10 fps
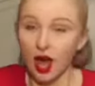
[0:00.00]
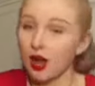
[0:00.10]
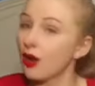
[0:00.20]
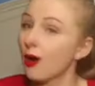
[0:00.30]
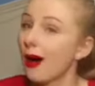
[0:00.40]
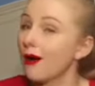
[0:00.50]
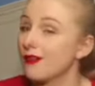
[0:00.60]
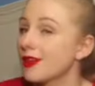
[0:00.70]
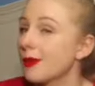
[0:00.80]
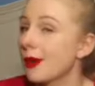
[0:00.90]
I don't know how I
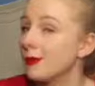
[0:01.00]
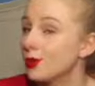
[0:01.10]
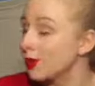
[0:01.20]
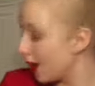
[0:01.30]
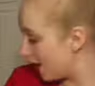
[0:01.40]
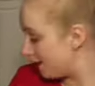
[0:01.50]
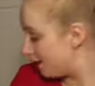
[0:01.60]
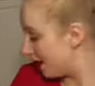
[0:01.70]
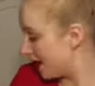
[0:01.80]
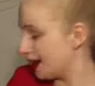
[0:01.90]
feel about boot
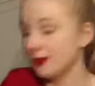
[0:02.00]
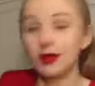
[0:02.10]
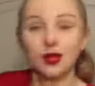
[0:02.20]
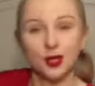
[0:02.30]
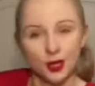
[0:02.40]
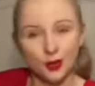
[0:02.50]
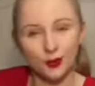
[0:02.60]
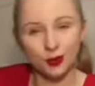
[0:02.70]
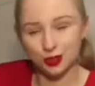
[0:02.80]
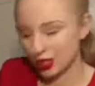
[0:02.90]
cut but um
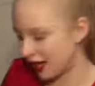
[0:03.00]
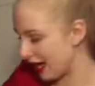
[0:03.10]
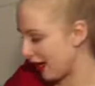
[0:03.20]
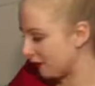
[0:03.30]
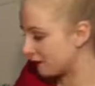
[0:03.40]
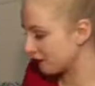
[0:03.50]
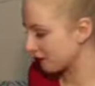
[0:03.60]
we'll try it out